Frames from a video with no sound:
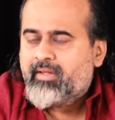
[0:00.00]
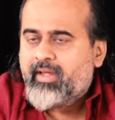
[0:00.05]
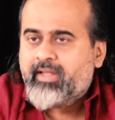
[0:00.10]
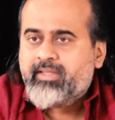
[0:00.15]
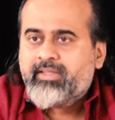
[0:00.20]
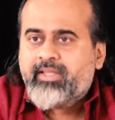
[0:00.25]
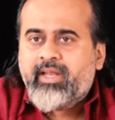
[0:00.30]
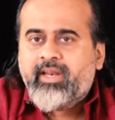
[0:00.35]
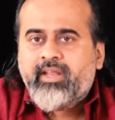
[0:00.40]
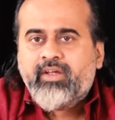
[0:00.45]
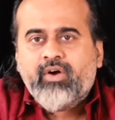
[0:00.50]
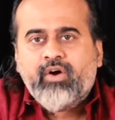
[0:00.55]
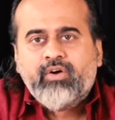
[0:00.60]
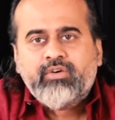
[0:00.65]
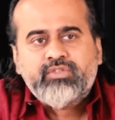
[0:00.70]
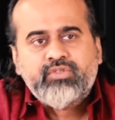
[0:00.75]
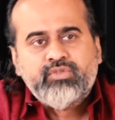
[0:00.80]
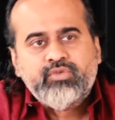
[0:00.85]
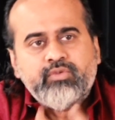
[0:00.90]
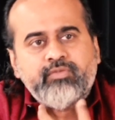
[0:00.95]
And then he
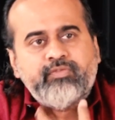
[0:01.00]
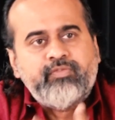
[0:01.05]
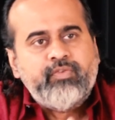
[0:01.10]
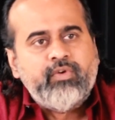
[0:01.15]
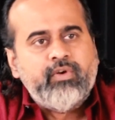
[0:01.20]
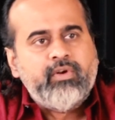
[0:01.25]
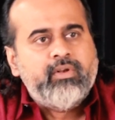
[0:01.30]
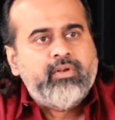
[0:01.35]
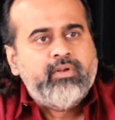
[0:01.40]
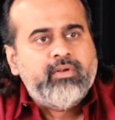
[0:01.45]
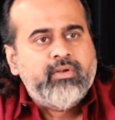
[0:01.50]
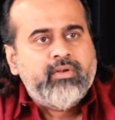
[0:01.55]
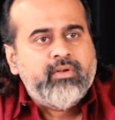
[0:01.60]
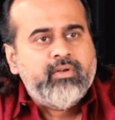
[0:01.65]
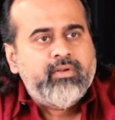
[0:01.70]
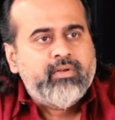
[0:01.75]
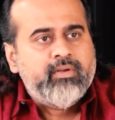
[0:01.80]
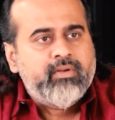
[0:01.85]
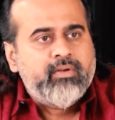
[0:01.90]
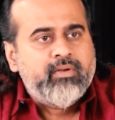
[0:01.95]
got so full
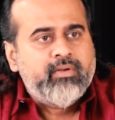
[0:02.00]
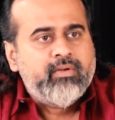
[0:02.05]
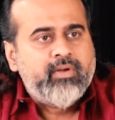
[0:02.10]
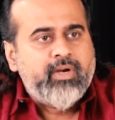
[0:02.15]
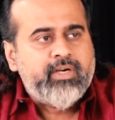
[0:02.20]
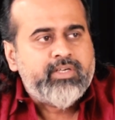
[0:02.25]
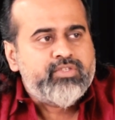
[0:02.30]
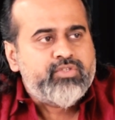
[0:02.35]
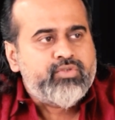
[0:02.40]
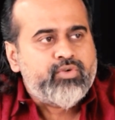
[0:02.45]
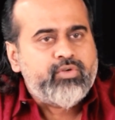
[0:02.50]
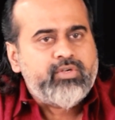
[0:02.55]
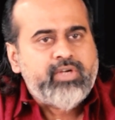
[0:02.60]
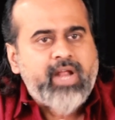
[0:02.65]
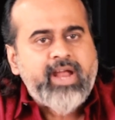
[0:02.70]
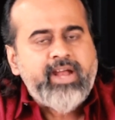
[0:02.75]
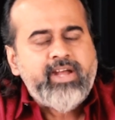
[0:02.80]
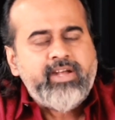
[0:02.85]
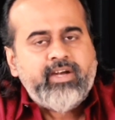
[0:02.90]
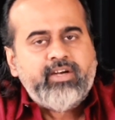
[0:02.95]
and so
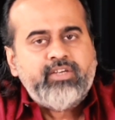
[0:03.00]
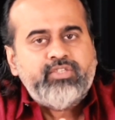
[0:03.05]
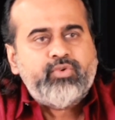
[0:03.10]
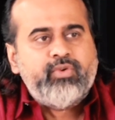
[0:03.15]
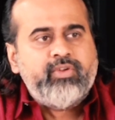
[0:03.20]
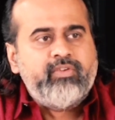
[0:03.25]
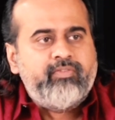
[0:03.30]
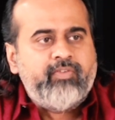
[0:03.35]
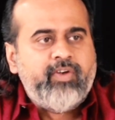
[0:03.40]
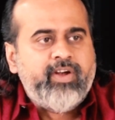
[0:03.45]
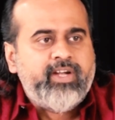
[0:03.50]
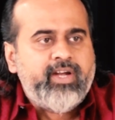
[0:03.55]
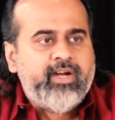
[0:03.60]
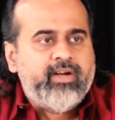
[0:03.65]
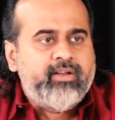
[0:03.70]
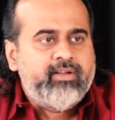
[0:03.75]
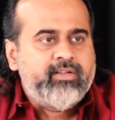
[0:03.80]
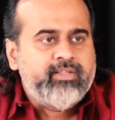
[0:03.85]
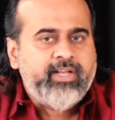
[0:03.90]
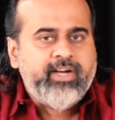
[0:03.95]
tight and so
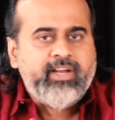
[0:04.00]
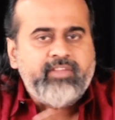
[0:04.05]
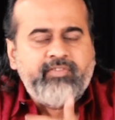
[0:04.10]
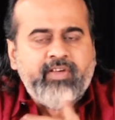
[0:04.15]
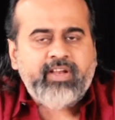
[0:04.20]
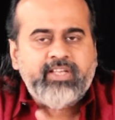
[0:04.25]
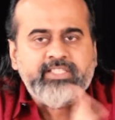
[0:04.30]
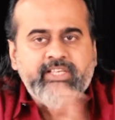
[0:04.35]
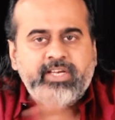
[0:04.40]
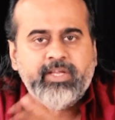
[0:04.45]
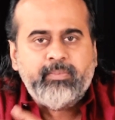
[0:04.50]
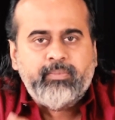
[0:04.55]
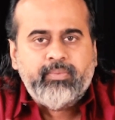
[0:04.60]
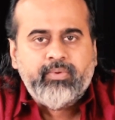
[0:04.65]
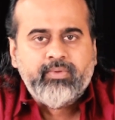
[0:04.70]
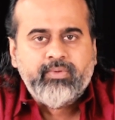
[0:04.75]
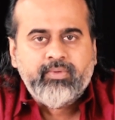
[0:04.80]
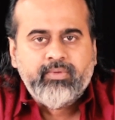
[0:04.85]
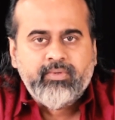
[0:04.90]
inflated that he fell asleep.